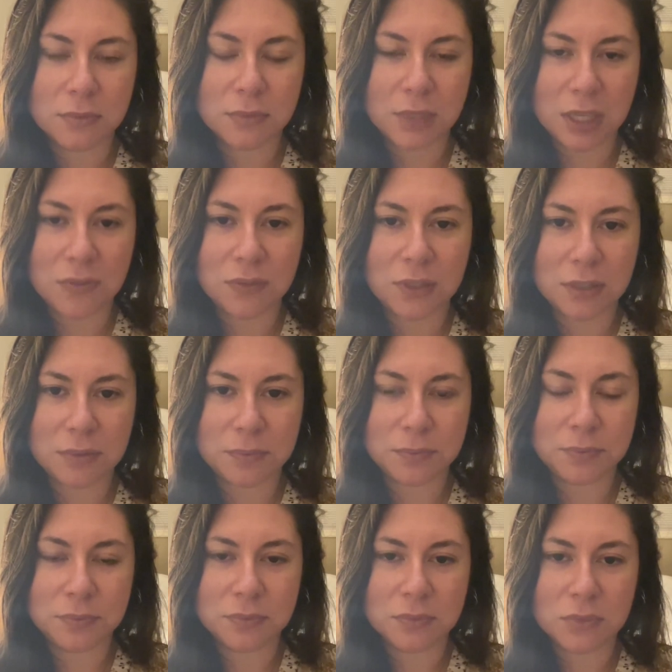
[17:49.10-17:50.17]
given
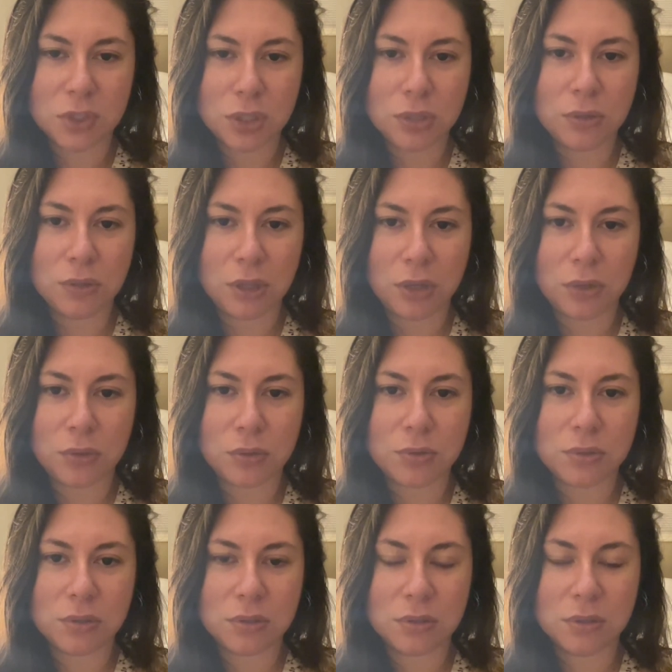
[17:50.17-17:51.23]
to
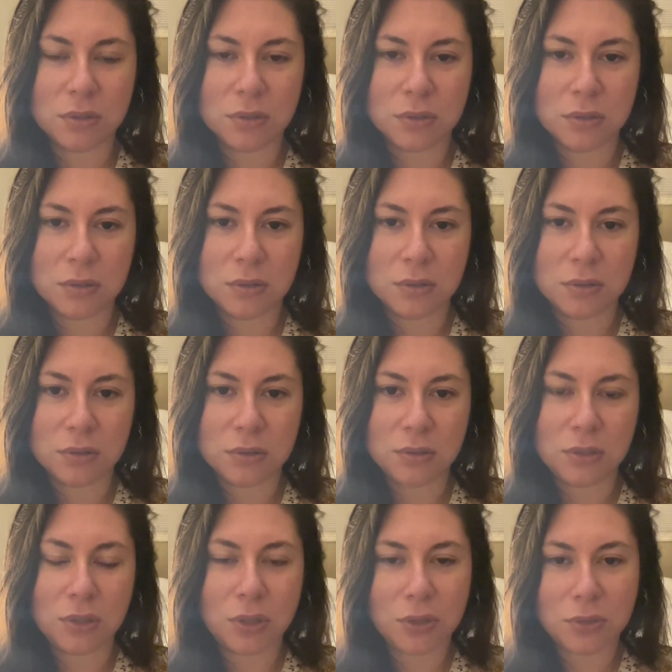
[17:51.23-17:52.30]
those
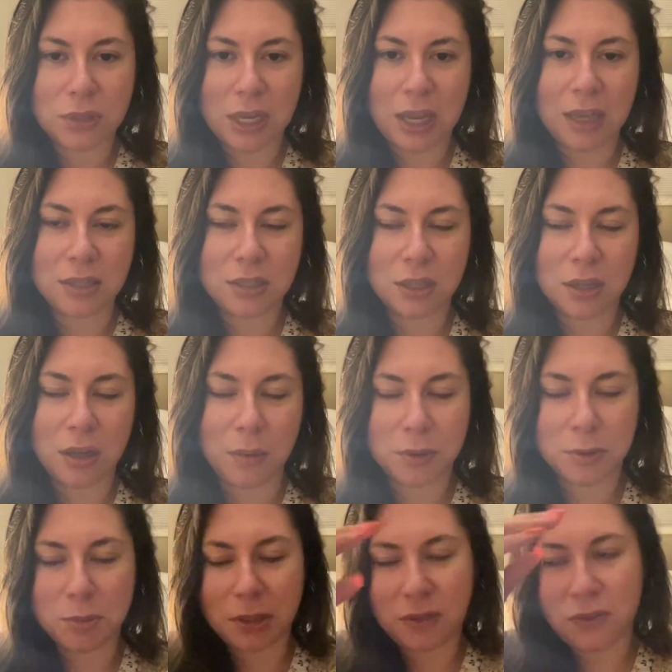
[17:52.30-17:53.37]
tasks, the
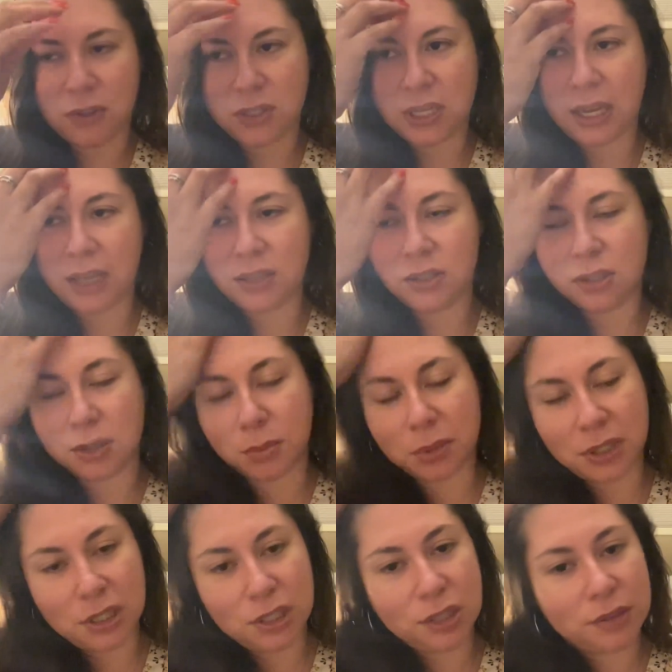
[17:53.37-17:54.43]
accomplishment of those tasks, the
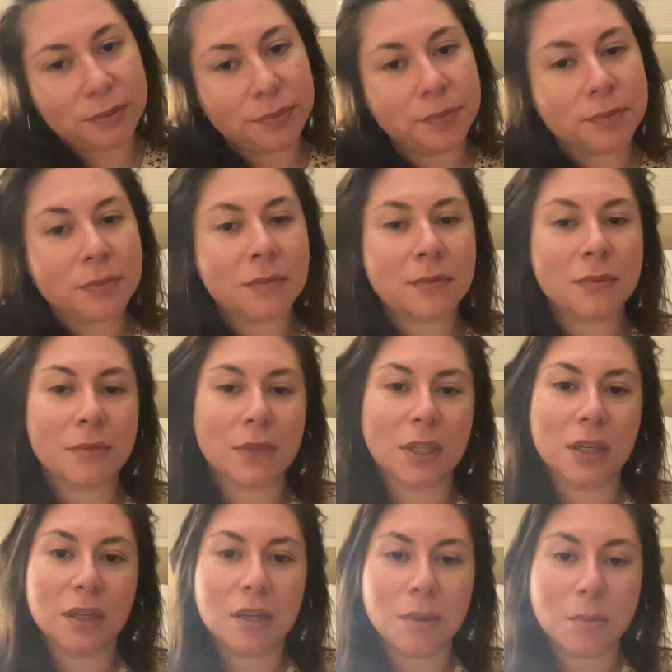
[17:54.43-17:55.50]
completion.
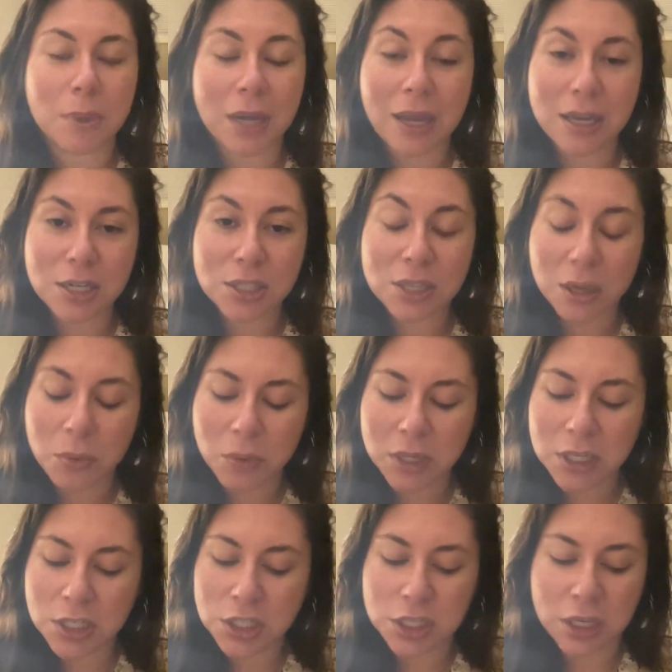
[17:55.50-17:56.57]
But I
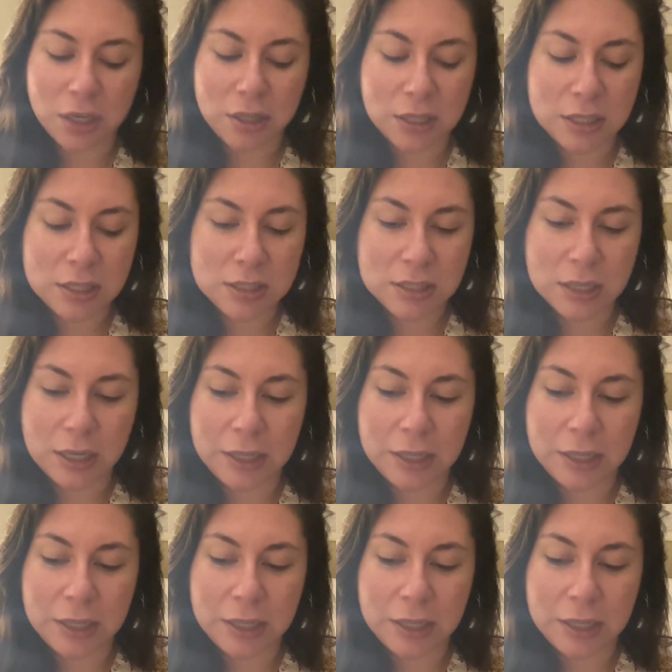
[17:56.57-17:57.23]
wanted to share this.